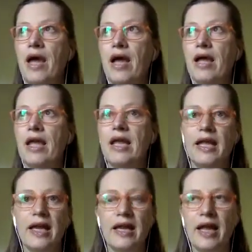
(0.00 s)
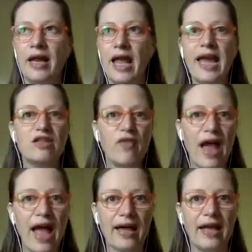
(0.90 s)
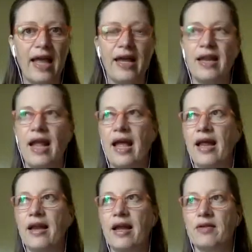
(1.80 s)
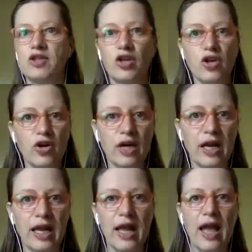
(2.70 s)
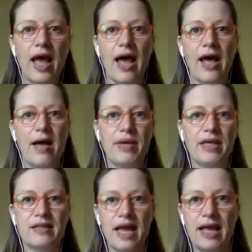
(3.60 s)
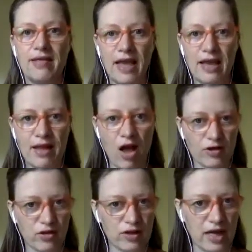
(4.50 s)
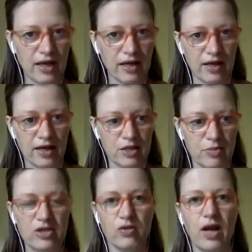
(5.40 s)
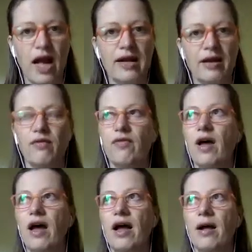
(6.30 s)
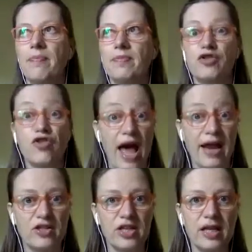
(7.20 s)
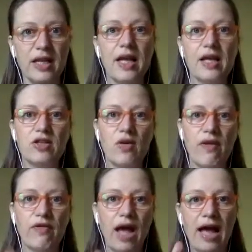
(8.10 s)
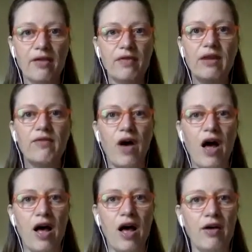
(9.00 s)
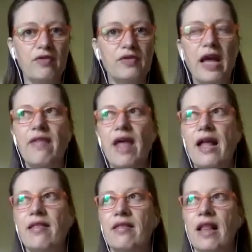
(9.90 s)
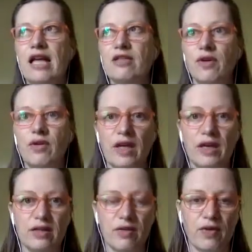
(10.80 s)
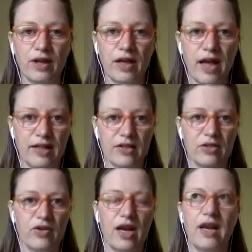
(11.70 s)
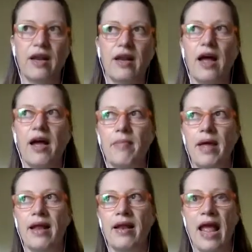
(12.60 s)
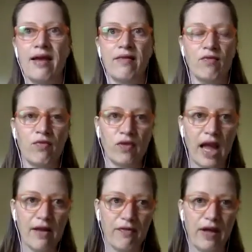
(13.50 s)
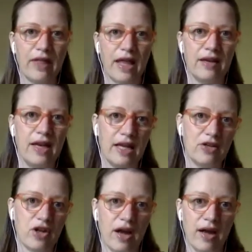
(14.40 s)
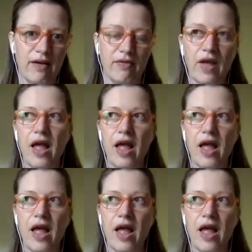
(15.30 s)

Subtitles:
heating and HVAC and security, because they also take a special kind of strategy. So I've kind of evolved. And then the last few years, I've really concentrated and kind of found that niche of